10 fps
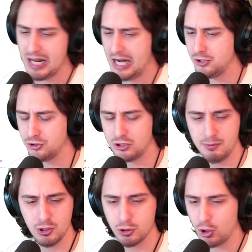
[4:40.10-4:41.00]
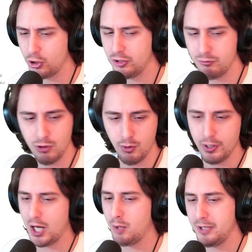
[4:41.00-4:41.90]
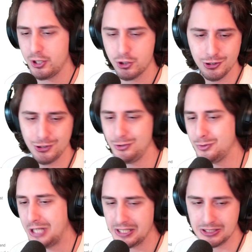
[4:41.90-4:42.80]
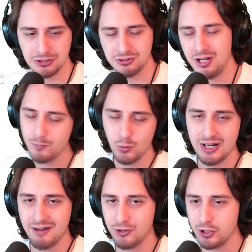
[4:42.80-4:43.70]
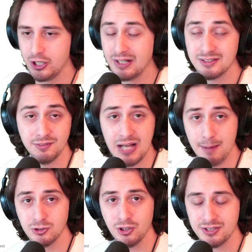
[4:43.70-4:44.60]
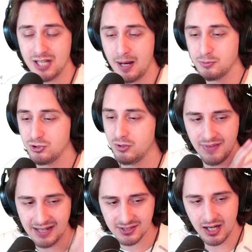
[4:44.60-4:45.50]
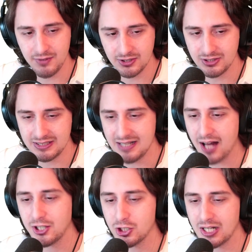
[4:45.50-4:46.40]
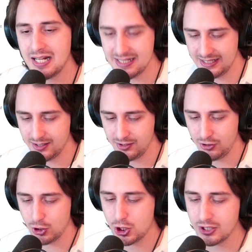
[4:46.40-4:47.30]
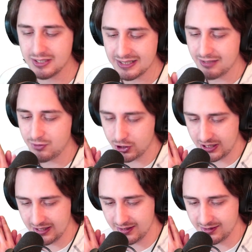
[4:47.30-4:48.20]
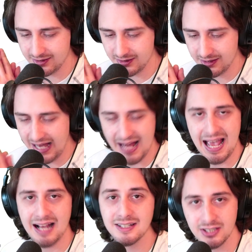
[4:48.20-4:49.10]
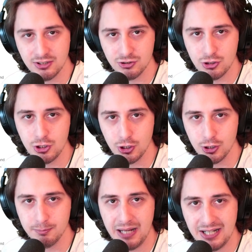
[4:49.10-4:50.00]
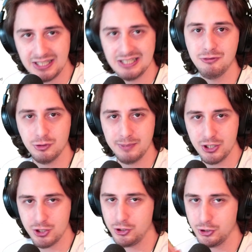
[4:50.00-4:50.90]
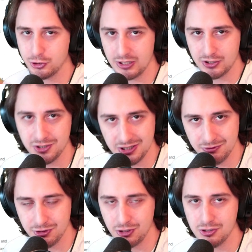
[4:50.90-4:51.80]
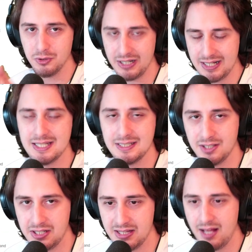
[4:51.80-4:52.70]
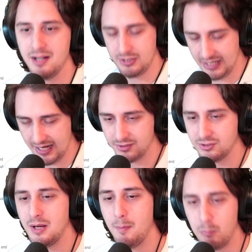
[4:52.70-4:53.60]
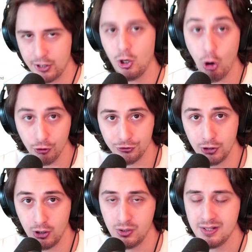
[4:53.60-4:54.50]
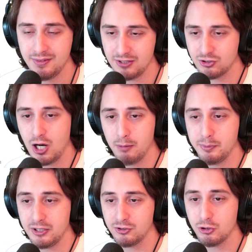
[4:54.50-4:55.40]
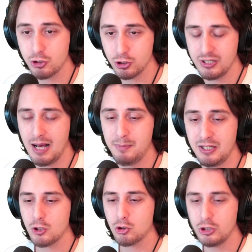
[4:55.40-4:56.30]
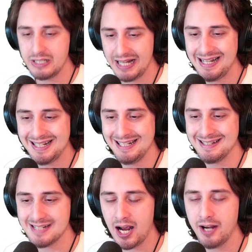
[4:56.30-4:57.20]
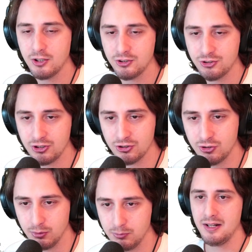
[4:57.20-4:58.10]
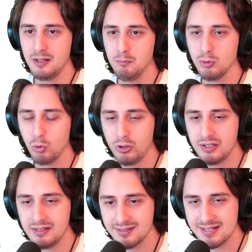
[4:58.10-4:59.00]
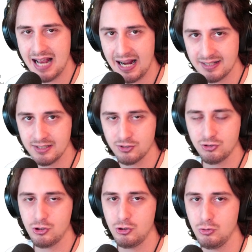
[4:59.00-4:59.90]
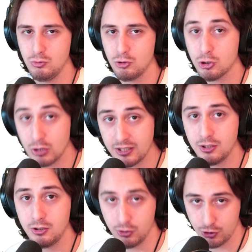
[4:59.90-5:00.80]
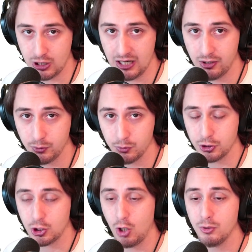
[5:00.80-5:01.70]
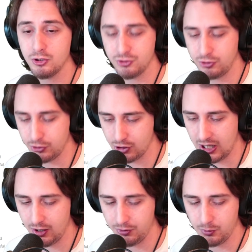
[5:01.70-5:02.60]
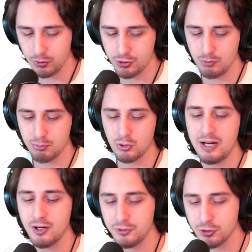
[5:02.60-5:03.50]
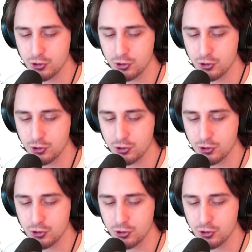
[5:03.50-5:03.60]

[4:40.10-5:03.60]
hey, just give me your card info and I'll make sure you get the stuff, whatever. That stuff happens all the time. So that's obviously not a good idea. You shouldn't give your kids that access to your banking information or your credit card info or anything like that. Yes, but also these companies should not be creating entire systems and employing these tactics to trick your child or to coerce your child or to prey on your